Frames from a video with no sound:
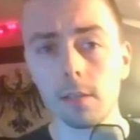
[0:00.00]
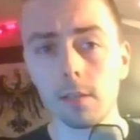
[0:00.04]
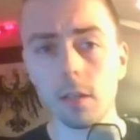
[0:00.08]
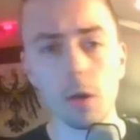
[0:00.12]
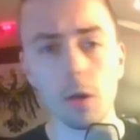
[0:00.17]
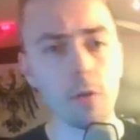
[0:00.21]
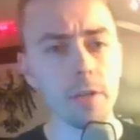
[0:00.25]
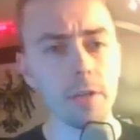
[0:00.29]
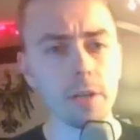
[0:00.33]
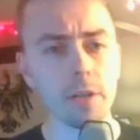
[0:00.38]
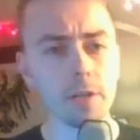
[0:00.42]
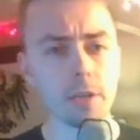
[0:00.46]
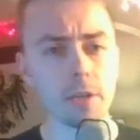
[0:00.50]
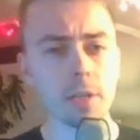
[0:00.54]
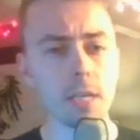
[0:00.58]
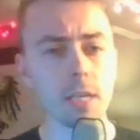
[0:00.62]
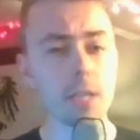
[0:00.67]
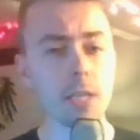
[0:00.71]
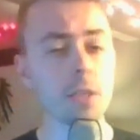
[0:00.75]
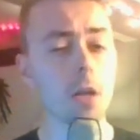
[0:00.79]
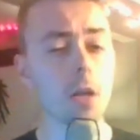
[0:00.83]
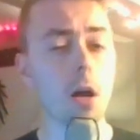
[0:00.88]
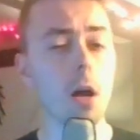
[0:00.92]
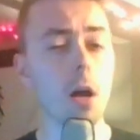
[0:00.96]
No, they're just,
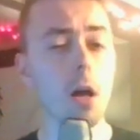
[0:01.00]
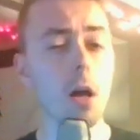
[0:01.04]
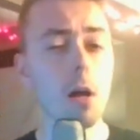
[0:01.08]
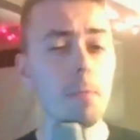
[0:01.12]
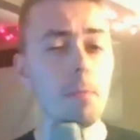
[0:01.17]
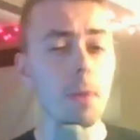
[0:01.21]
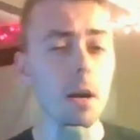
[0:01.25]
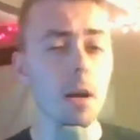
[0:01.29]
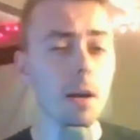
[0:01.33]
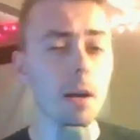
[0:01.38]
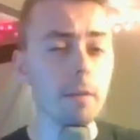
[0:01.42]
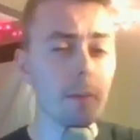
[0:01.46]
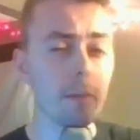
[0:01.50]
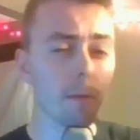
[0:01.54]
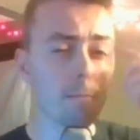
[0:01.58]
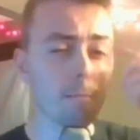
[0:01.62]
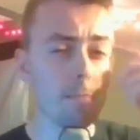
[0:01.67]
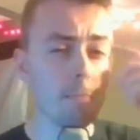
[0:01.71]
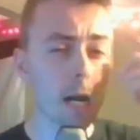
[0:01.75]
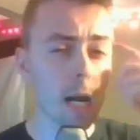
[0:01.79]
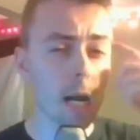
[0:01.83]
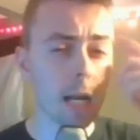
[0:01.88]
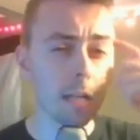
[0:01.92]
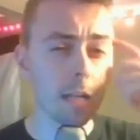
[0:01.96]
it's all part of your
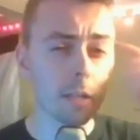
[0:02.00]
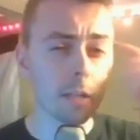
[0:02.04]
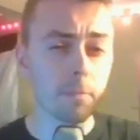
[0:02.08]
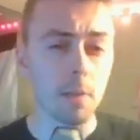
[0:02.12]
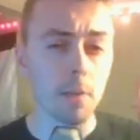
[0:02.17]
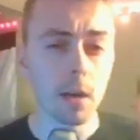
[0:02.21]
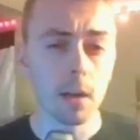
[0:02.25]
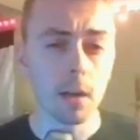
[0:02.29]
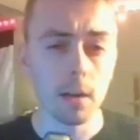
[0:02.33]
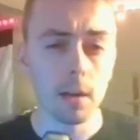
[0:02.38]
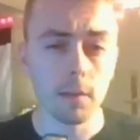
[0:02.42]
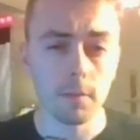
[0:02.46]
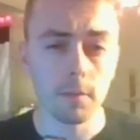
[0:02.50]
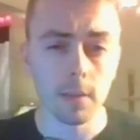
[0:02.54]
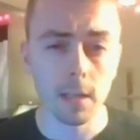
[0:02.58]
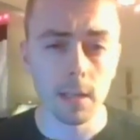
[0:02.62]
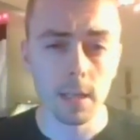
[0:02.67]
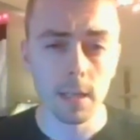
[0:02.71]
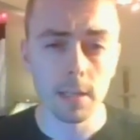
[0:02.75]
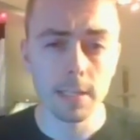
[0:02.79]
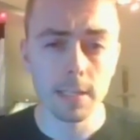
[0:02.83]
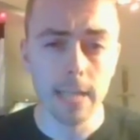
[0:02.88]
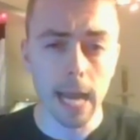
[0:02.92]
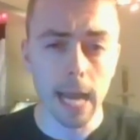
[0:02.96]
mind. It's part of
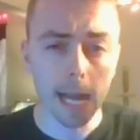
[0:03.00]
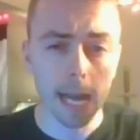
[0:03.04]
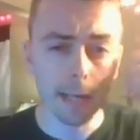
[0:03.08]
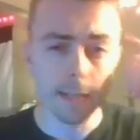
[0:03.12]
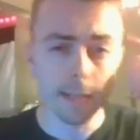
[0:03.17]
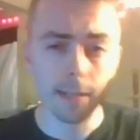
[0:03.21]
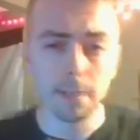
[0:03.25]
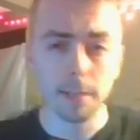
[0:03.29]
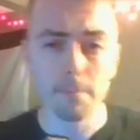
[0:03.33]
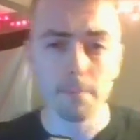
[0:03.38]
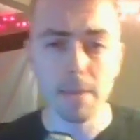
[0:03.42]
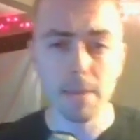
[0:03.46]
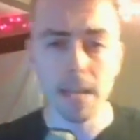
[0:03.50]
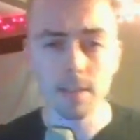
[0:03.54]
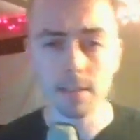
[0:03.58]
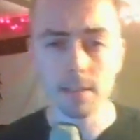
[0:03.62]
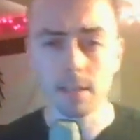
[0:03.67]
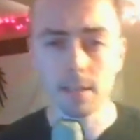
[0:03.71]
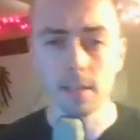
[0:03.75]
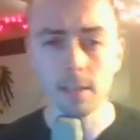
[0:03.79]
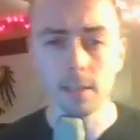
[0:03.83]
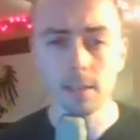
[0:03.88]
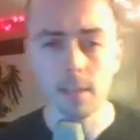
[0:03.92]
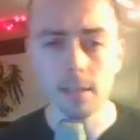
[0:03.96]
toxic
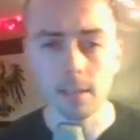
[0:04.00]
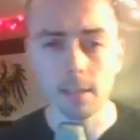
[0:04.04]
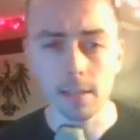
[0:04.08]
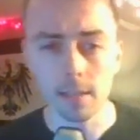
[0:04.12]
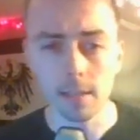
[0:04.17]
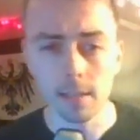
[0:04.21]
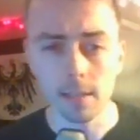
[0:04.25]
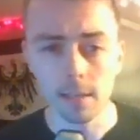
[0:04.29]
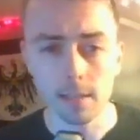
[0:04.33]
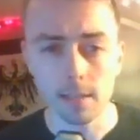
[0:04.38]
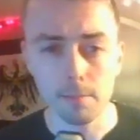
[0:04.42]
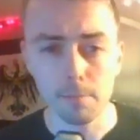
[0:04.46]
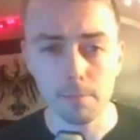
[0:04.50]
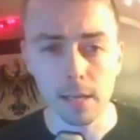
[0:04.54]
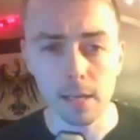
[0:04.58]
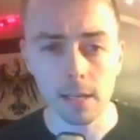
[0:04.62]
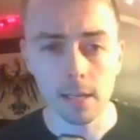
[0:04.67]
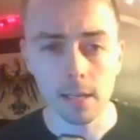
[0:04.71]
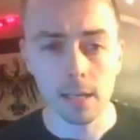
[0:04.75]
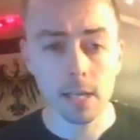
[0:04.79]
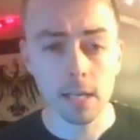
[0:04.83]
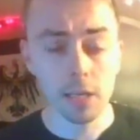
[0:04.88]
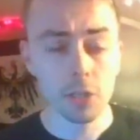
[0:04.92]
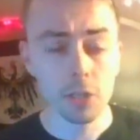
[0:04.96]
masculinity that has
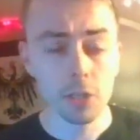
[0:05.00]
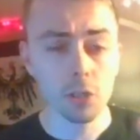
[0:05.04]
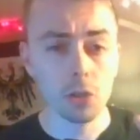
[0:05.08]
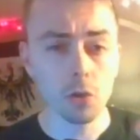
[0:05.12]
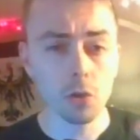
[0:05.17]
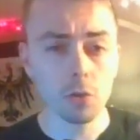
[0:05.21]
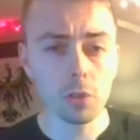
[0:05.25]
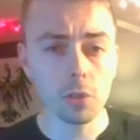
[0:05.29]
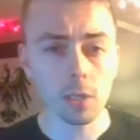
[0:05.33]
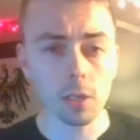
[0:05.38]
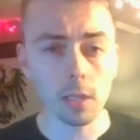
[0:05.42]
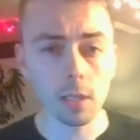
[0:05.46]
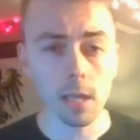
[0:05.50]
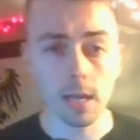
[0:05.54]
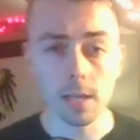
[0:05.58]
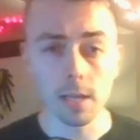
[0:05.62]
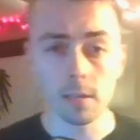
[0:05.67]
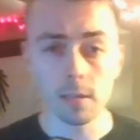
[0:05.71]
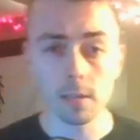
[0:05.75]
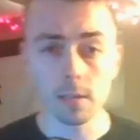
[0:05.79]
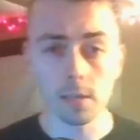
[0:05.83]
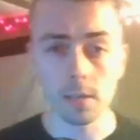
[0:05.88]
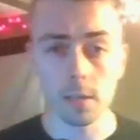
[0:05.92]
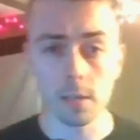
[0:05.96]
been
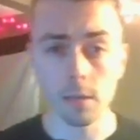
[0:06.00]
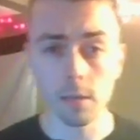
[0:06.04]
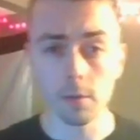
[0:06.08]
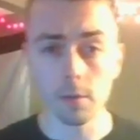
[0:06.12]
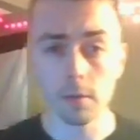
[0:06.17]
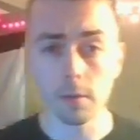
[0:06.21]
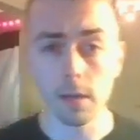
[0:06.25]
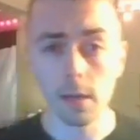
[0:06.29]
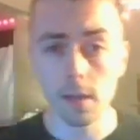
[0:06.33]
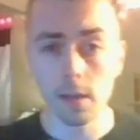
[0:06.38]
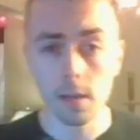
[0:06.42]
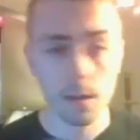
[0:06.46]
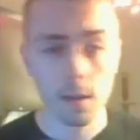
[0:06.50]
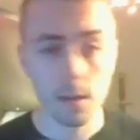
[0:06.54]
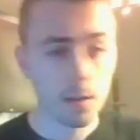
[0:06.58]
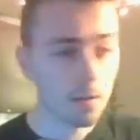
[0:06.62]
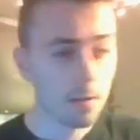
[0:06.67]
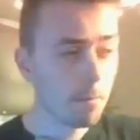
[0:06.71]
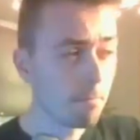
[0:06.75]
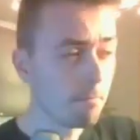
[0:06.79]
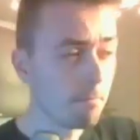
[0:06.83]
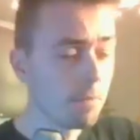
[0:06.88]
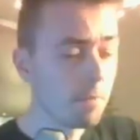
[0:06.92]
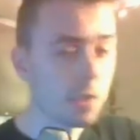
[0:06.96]
socialized into you in a
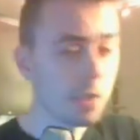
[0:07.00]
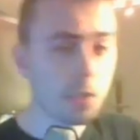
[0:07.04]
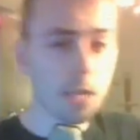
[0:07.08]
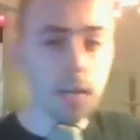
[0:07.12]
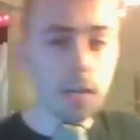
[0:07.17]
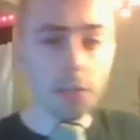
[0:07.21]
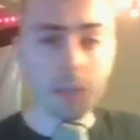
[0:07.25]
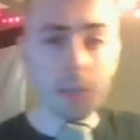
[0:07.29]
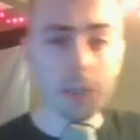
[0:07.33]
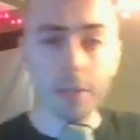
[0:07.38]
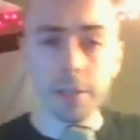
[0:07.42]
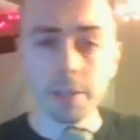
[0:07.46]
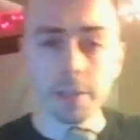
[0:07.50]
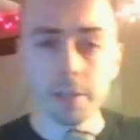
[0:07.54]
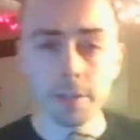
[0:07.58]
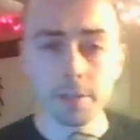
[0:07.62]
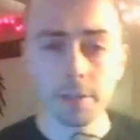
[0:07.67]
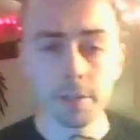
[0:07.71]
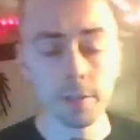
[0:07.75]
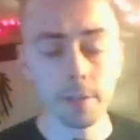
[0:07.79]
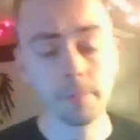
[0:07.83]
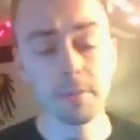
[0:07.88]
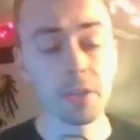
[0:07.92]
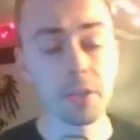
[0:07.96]

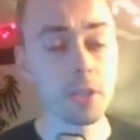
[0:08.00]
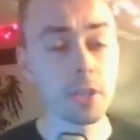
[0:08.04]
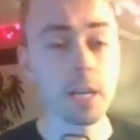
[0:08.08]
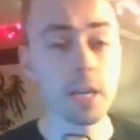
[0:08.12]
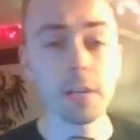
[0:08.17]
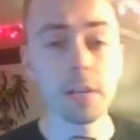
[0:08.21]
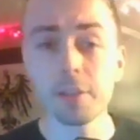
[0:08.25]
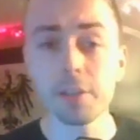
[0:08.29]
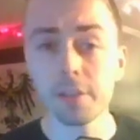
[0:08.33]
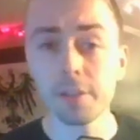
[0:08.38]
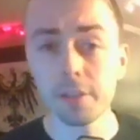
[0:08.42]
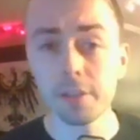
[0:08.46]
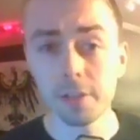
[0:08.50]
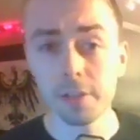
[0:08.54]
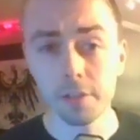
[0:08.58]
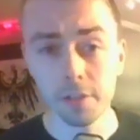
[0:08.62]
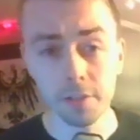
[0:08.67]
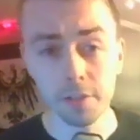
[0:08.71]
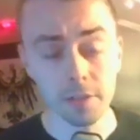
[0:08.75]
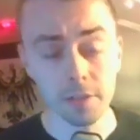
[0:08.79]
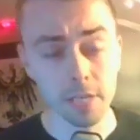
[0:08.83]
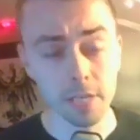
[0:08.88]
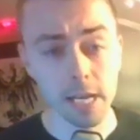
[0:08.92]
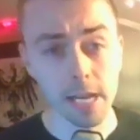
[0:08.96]
misogynistic
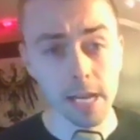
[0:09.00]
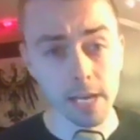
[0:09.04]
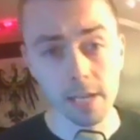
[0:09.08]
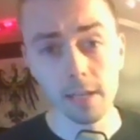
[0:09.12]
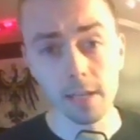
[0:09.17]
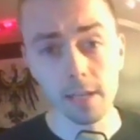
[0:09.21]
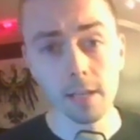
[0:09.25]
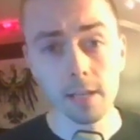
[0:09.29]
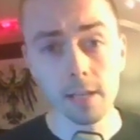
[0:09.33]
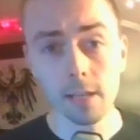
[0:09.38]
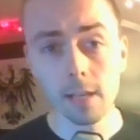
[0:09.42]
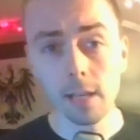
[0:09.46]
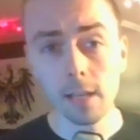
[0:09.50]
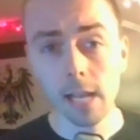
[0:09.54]
society.